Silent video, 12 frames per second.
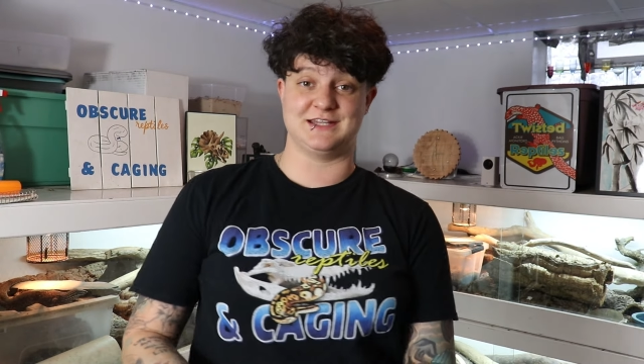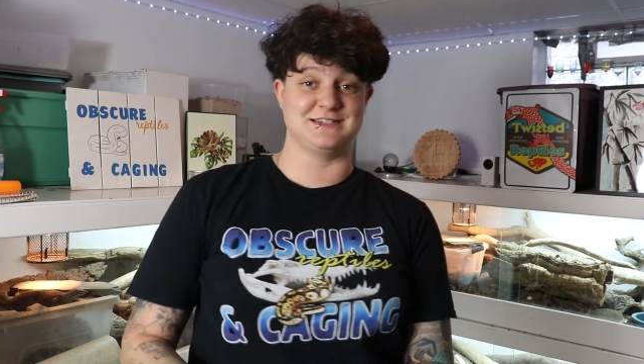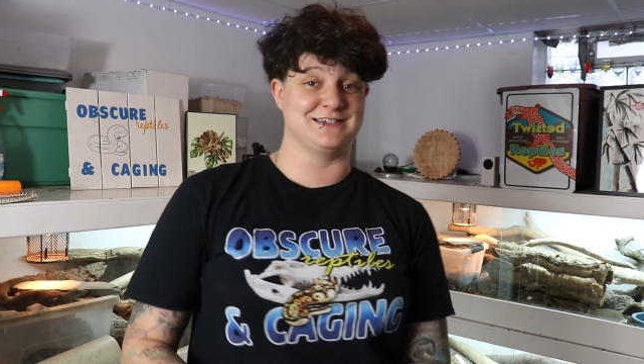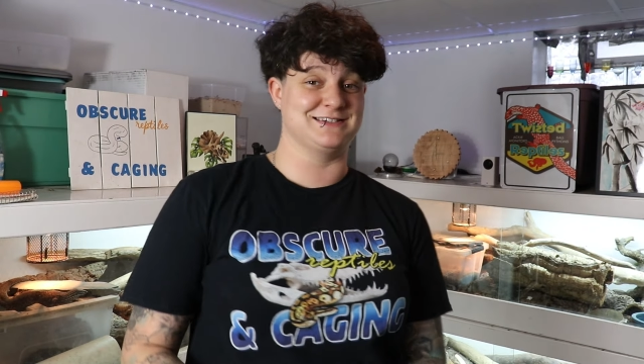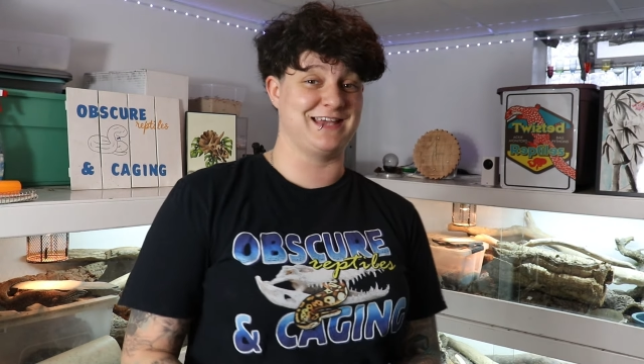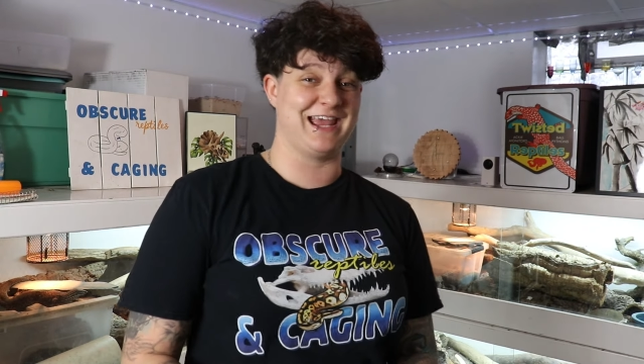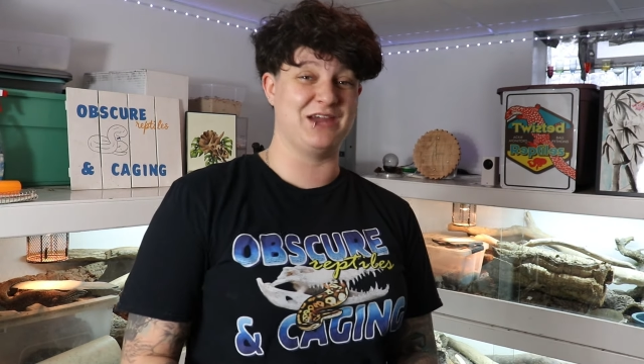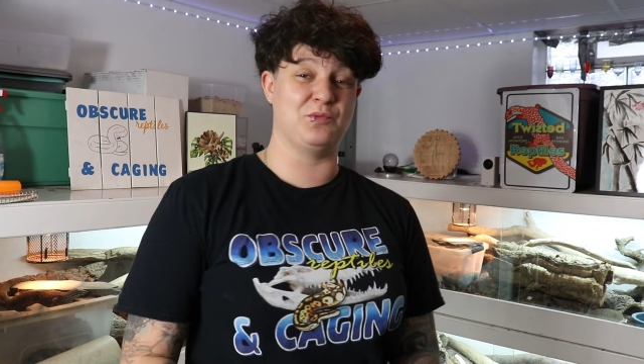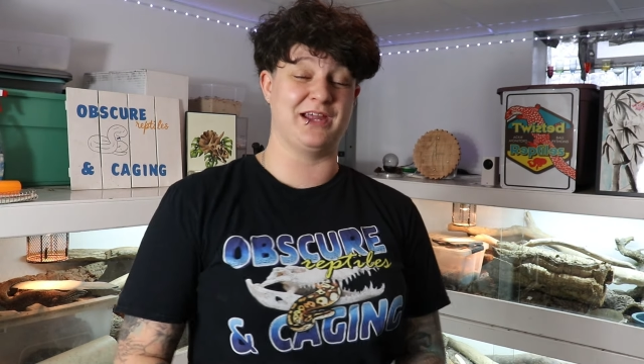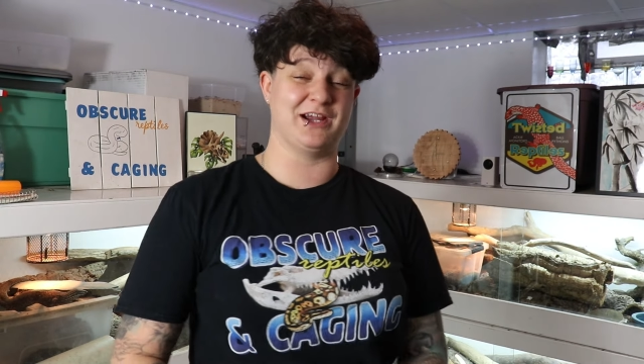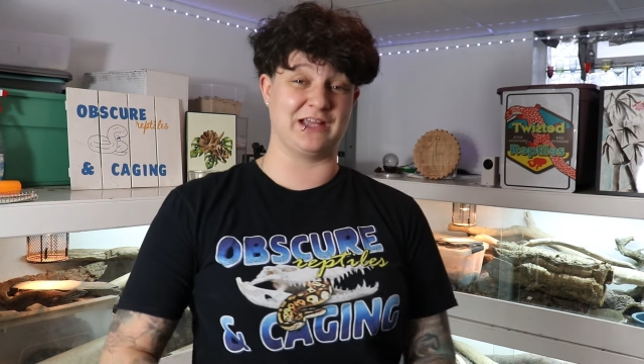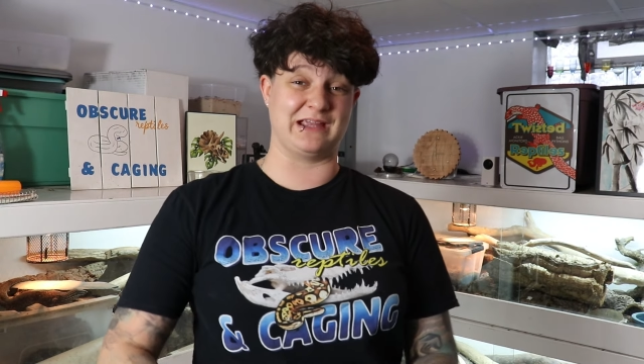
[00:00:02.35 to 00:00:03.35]
and today
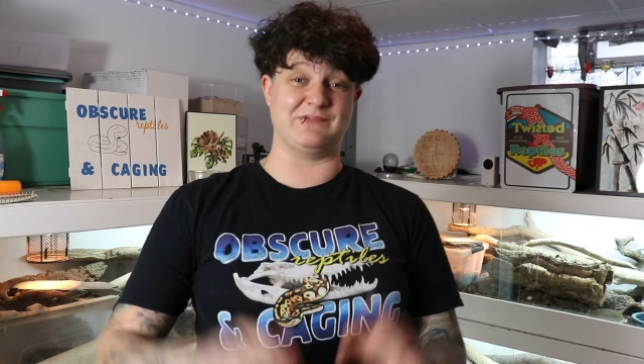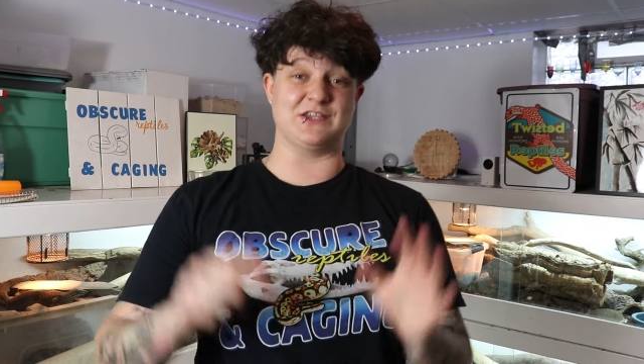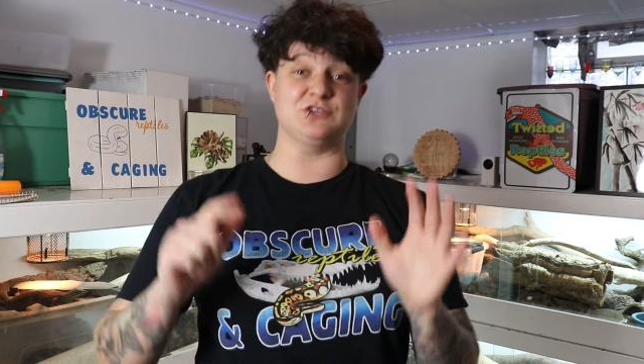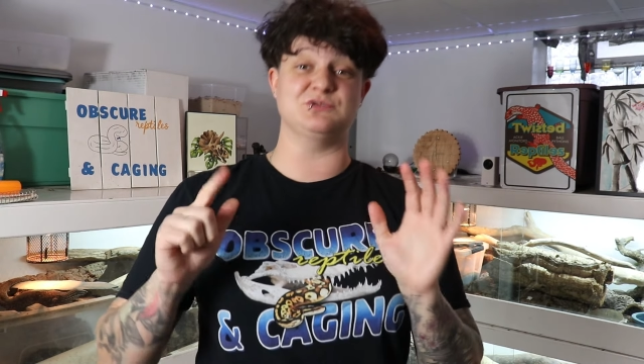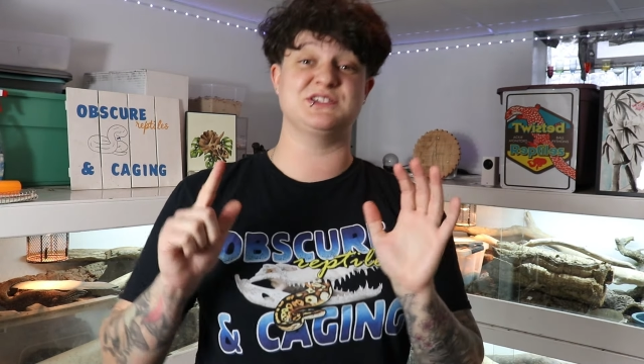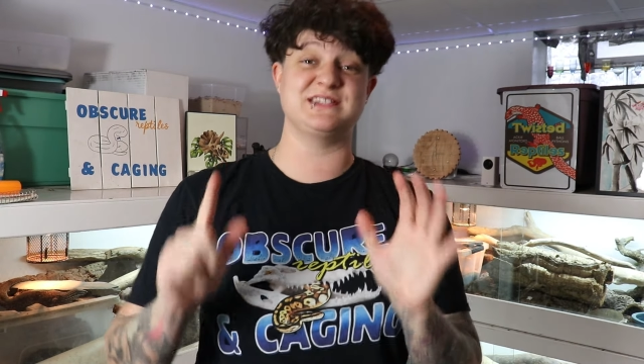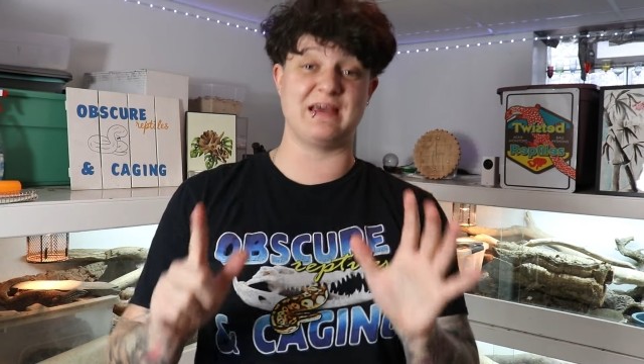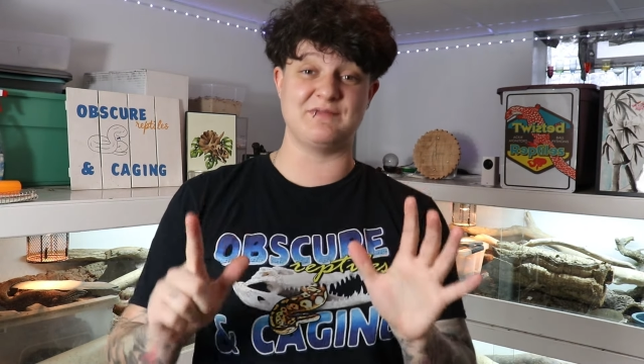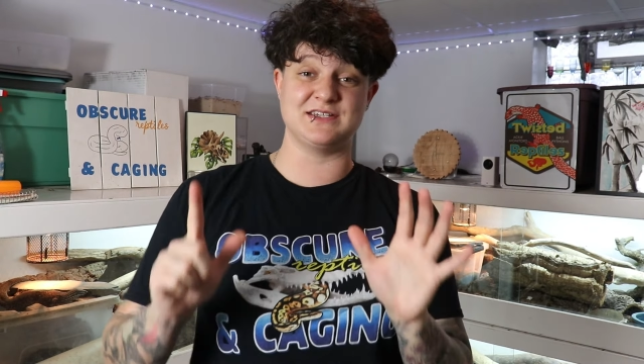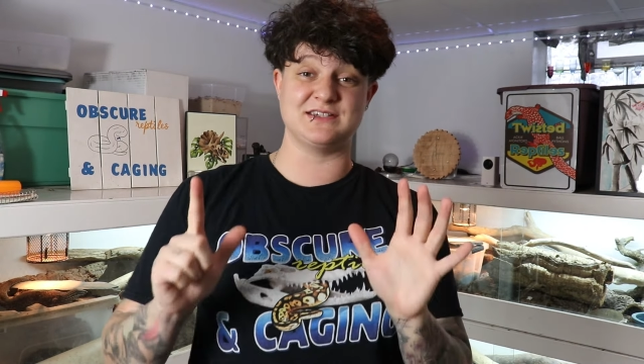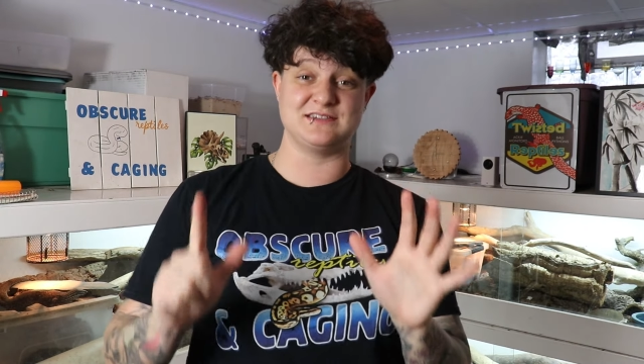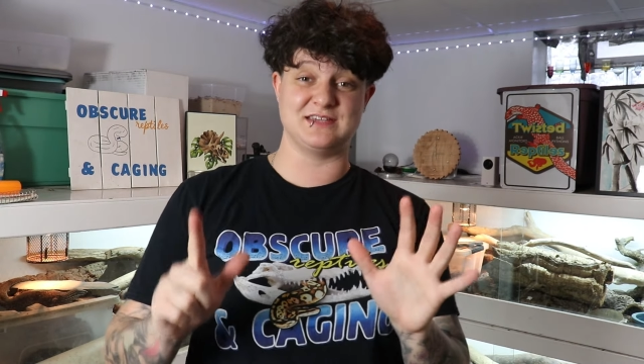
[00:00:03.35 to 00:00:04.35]
we are giving you
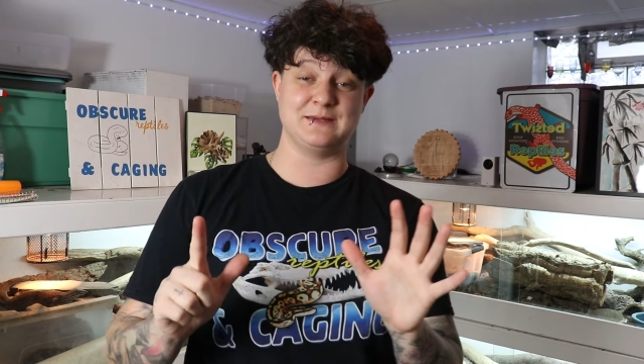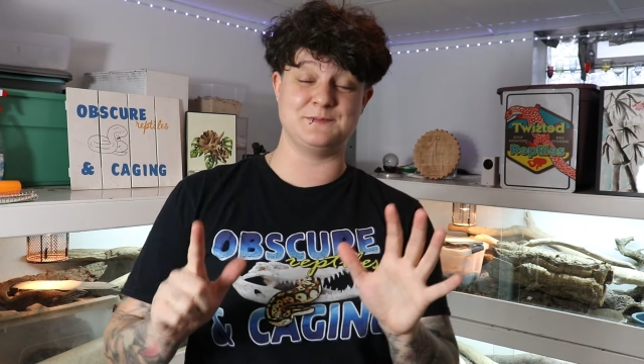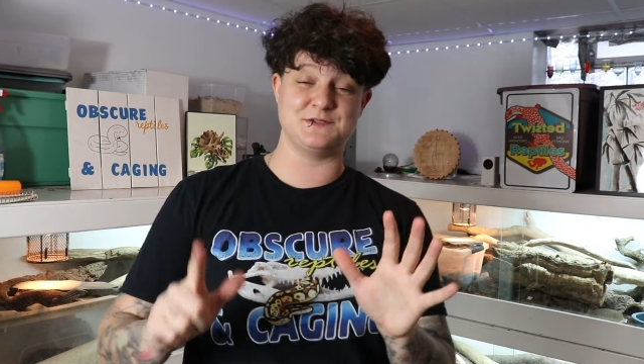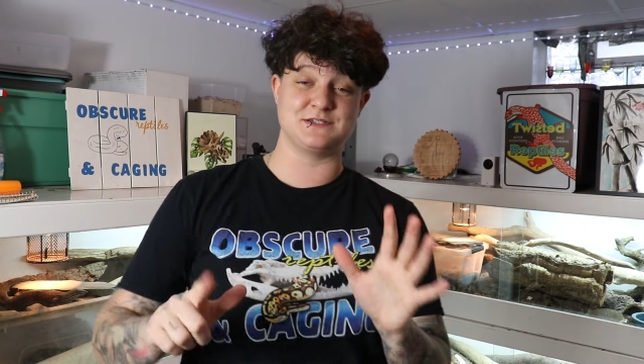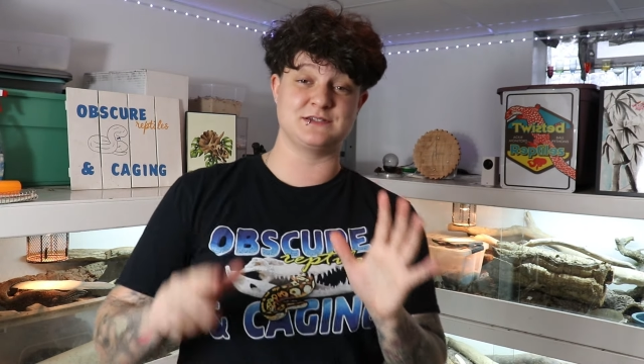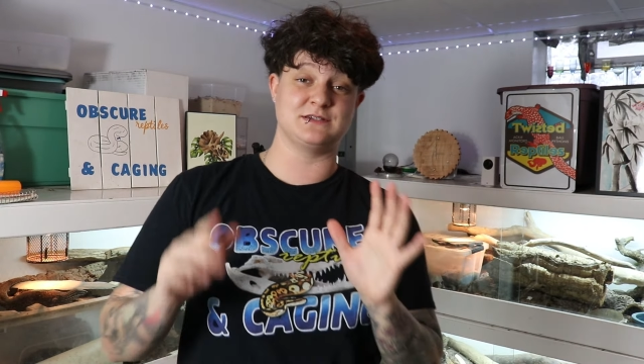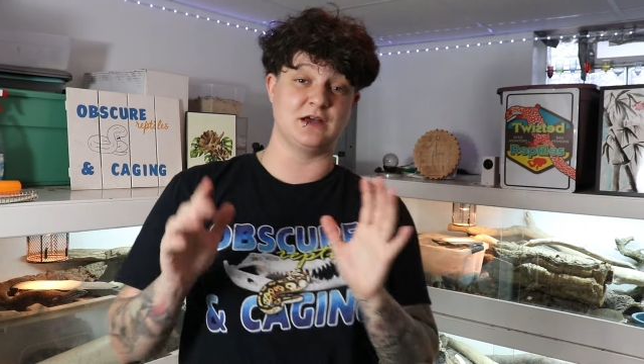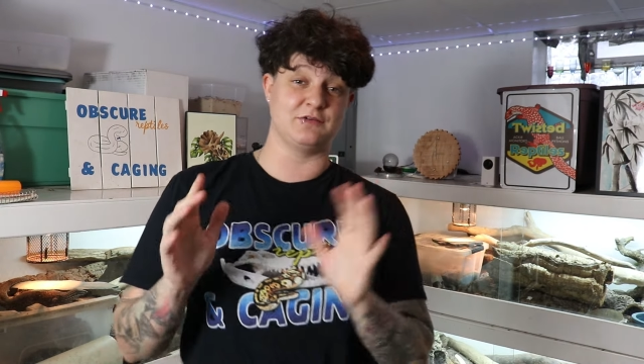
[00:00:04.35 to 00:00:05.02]
7 tips